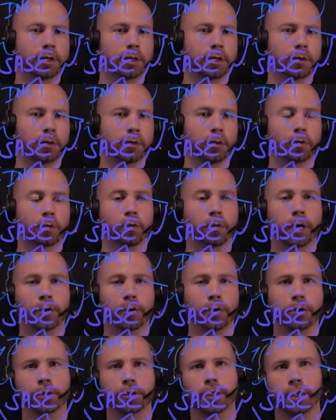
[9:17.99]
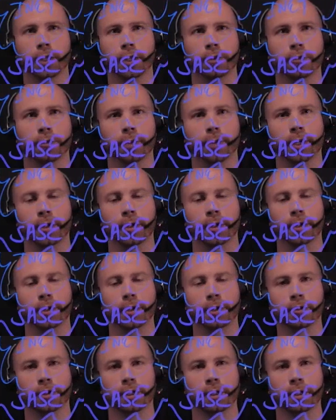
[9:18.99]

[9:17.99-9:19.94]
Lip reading: or routers that you've been using.